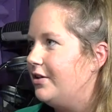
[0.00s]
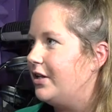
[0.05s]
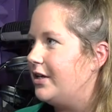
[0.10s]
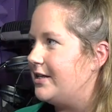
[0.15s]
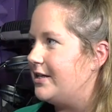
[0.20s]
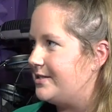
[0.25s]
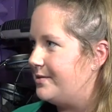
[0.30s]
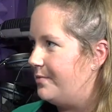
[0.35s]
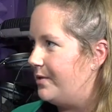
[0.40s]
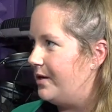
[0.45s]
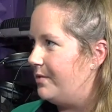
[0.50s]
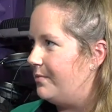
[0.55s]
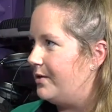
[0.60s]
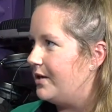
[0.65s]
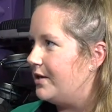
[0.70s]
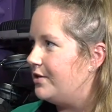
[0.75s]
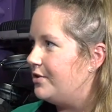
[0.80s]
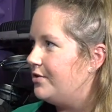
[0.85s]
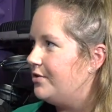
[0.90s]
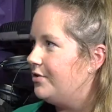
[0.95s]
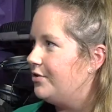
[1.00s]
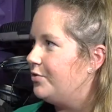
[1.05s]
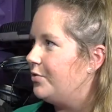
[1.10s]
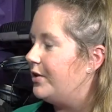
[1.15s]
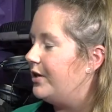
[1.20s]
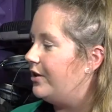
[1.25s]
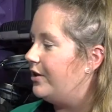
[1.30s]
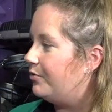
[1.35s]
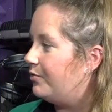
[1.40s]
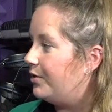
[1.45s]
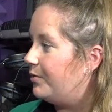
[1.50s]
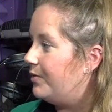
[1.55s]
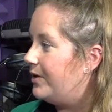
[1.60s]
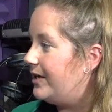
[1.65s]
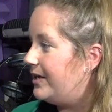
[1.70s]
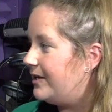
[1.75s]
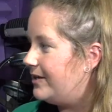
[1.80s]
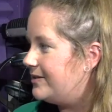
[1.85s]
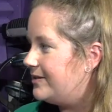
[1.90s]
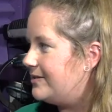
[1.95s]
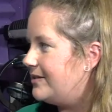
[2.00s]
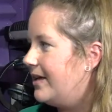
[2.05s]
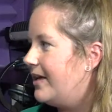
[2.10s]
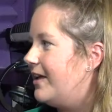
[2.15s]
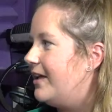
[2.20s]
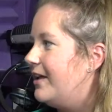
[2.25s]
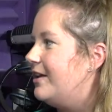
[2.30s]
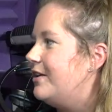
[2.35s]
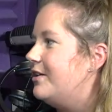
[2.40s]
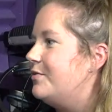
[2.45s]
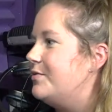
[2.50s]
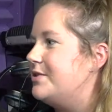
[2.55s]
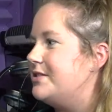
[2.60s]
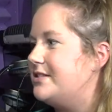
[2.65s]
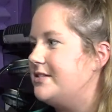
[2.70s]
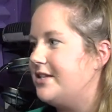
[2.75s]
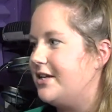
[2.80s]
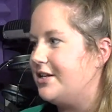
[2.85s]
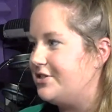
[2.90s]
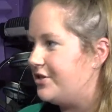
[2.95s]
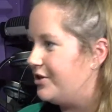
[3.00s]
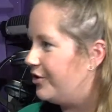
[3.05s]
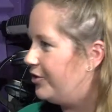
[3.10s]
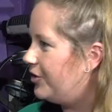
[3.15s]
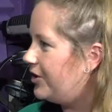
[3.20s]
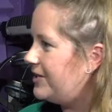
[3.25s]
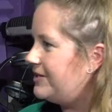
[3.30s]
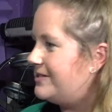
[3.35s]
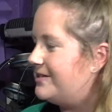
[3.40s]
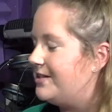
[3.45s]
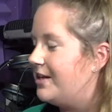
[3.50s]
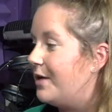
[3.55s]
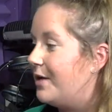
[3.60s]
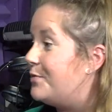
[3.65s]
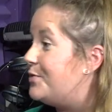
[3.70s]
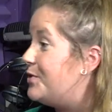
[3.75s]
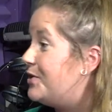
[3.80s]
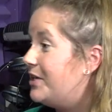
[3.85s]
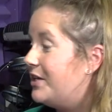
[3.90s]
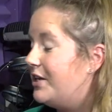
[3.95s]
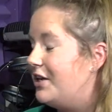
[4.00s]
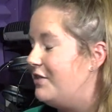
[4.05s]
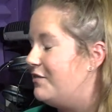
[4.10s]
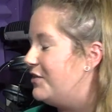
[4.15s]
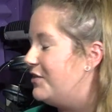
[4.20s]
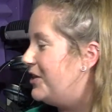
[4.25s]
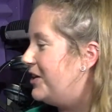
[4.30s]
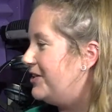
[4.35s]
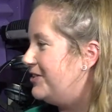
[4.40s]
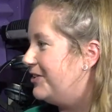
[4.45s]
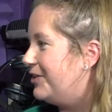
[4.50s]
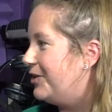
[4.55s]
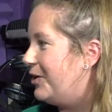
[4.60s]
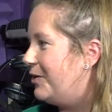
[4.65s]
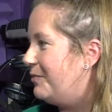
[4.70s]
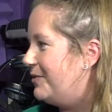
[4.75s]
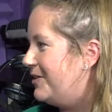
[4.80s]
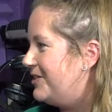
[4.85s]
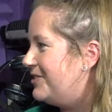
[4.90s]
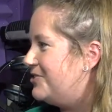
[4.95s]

lost a baby at twenty-three weeks, and it was such a crazy time, she didn't even think to call me,